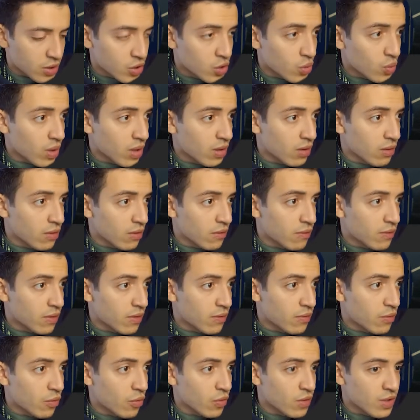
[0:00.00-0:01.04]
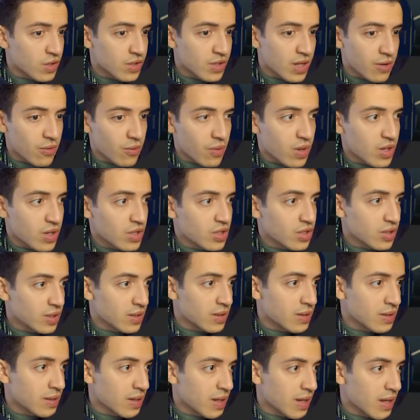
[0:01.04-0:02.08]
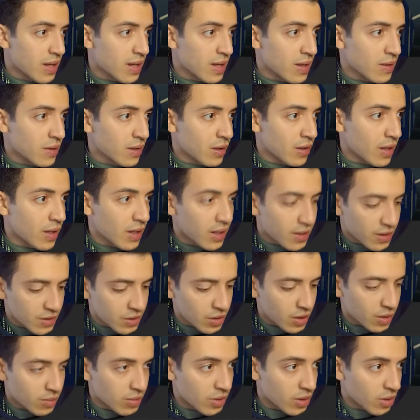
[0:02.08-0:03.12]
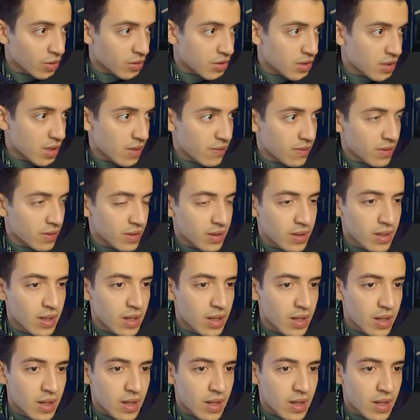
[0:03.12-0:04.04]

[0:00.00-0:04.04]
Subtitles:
12 for the saturation, and the light is going to be on 7.